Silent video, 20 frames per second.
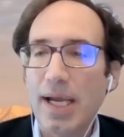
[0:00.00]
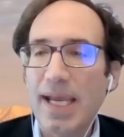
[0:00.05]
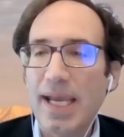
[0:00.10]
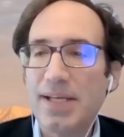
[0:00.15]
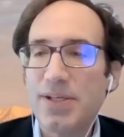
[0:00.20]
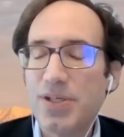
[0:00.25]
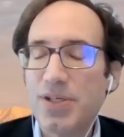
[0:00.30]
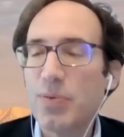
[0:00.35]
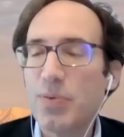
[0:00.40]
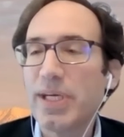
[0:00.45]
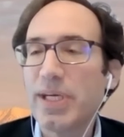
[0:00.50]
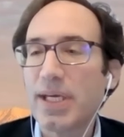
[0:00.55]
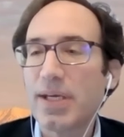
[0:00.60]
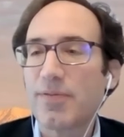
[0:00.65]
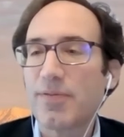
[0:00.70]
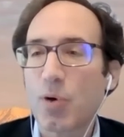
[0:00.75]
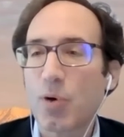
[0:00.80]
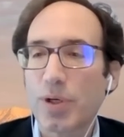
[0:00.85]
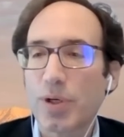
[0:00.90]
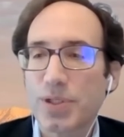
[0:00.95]
and doing it,
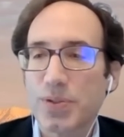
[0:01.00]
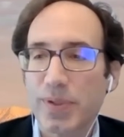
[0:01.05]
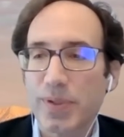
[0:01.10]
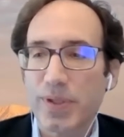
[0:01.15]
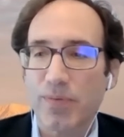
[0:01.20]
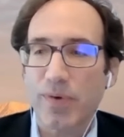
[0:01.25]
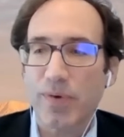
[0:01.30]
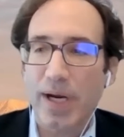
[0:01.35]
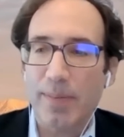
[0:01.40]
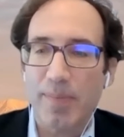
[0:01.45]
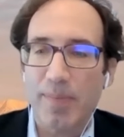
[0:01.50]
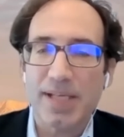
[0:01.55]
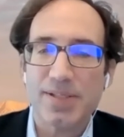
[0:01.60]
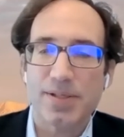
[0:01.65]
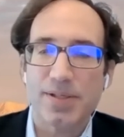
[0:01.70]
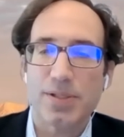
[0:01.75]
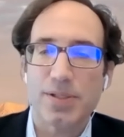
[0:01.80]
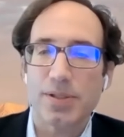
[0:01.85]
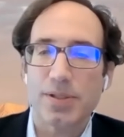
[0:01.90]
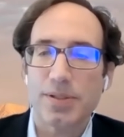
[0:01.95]
of course, with the right
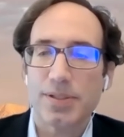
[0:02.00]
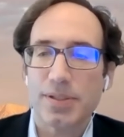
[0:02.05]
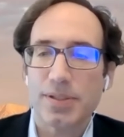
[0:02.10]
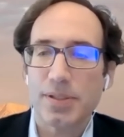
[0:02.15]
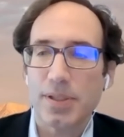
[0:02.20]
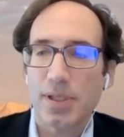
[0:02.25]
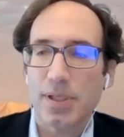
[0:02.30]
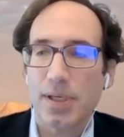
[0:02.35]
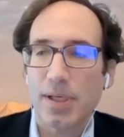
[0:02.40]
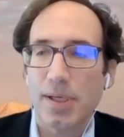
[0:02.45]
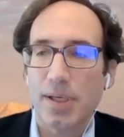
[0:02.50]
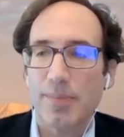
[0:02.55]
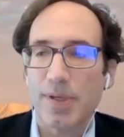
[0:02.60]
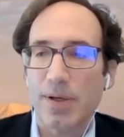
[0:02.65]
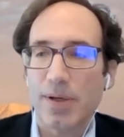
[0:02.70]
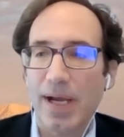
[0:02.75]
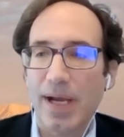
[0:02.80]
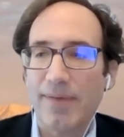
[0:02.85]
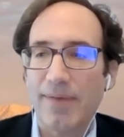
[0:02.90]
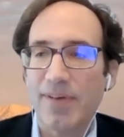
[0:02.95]
messengers.
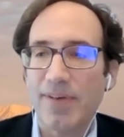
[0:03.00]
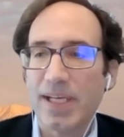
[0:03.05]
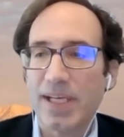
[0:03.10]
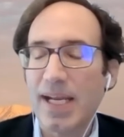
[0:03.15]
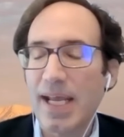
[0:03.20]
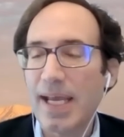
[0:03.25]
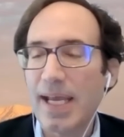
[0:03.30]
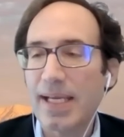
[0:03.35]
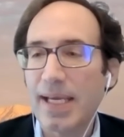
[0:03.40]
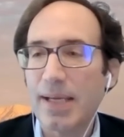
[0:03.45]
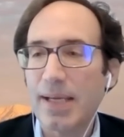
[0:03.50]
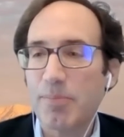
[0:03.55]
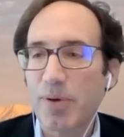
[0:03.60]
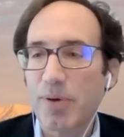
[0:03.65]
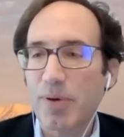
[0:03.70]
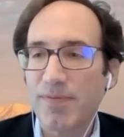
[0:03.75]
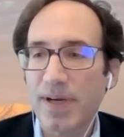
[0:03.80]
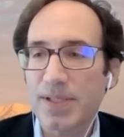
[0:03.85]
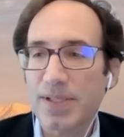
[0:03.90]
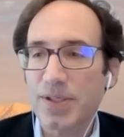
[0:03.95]
Having an egghead
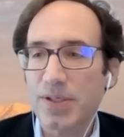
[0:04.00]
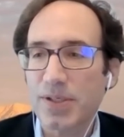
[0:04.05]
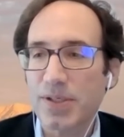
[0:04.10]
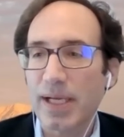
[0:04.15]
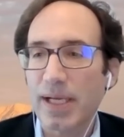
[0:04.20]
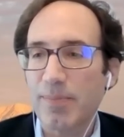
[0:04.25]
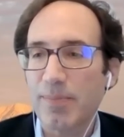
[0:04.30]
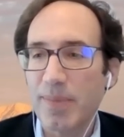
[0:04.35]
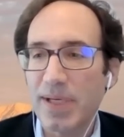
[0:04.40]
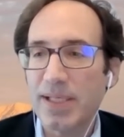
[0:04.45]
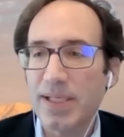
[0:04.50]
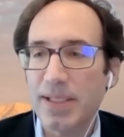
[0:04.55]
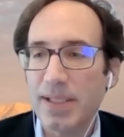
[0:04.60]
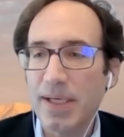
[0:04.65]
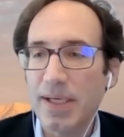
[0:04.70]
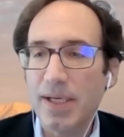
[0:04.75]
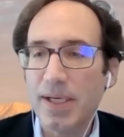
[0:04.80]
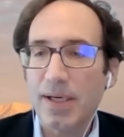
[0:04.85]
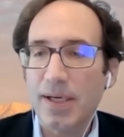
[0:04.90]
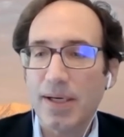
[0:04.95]
professor like
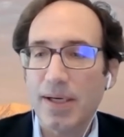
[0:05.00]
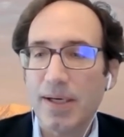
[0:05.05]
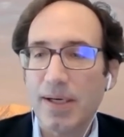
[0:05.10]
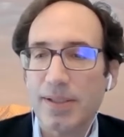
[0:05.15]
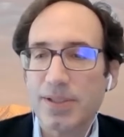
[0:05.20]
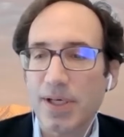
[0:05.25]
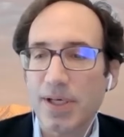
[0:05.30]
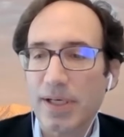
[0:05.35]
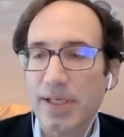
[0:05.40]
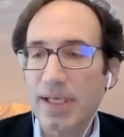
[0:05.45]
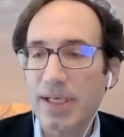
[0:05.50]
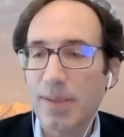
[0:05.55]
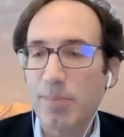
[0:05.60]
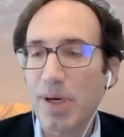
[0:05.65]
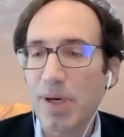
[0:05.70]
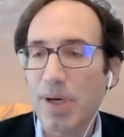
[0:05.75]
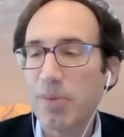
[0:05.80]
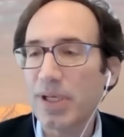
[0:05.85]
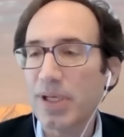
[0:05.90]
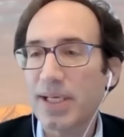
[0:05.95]
me talking to
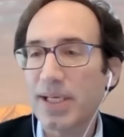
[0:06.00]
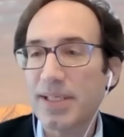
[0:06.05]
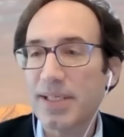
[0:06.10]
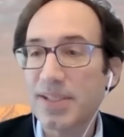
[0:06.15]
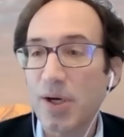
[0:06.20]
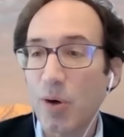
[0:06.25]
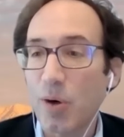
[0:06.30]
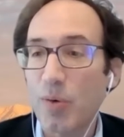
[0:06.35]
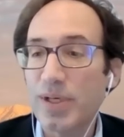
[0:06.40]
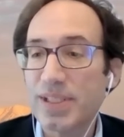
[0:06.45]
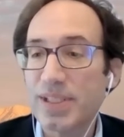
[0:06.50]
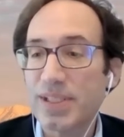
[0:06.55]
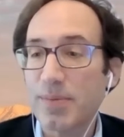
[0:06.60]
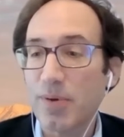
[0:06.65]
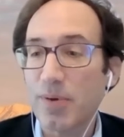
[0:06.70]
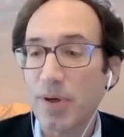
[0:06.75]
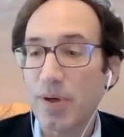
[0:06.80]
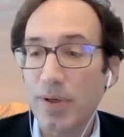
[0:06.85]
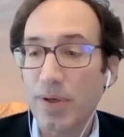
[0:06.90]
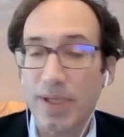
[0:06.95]
public isn't always
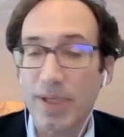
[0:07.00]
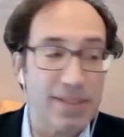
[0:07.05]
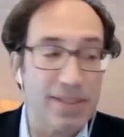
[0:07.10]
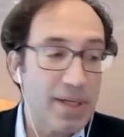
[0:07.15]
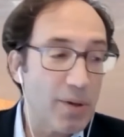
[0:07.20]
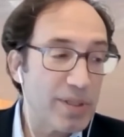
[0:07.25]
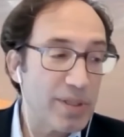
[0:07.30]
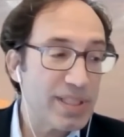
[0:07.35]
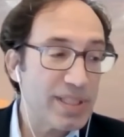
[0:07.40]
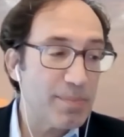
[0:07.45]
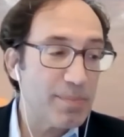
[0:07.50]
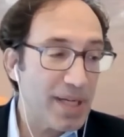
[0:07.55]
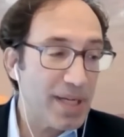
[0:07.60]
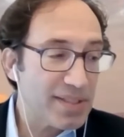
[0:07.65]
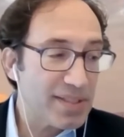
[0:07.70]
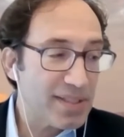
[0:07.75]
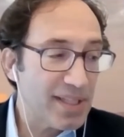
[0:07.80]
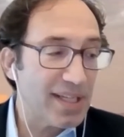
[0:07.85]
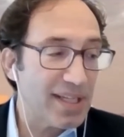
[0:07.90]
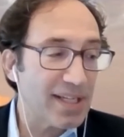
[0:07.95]
the
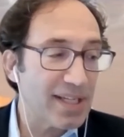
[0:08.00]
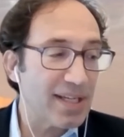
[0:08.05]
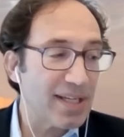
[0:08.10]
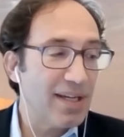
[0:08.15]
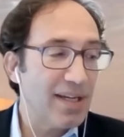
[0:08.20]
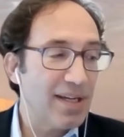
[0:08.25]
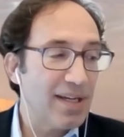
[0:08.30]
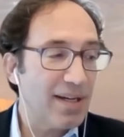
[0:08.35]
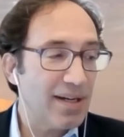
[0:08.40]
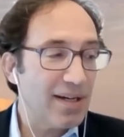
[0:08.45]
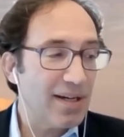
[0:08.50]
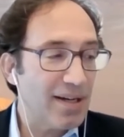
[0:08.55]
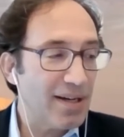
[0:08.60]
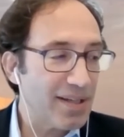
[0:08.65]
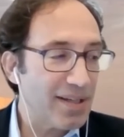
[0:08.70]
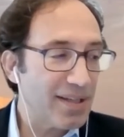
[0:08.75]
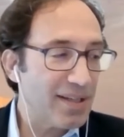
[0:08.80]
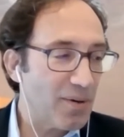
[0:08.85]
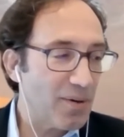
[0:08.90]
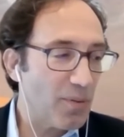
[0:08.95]
best thing.
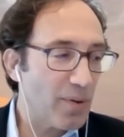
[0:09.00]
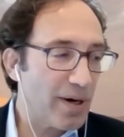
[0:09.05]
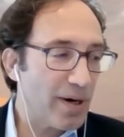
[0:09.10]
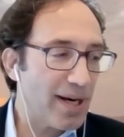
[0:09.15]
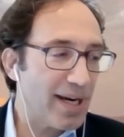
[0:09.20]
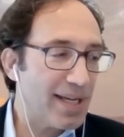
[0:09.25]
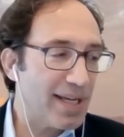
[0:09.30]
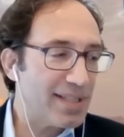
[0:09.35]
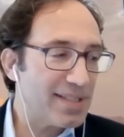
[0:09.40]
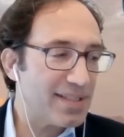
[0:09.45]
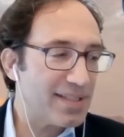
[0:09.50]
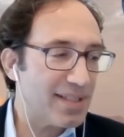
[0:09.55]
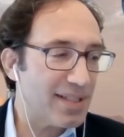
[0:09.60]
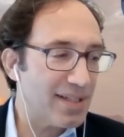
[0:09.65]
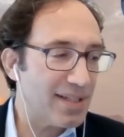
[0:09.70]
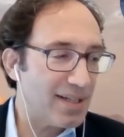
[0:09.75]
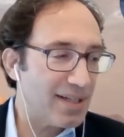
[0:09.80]
Whereas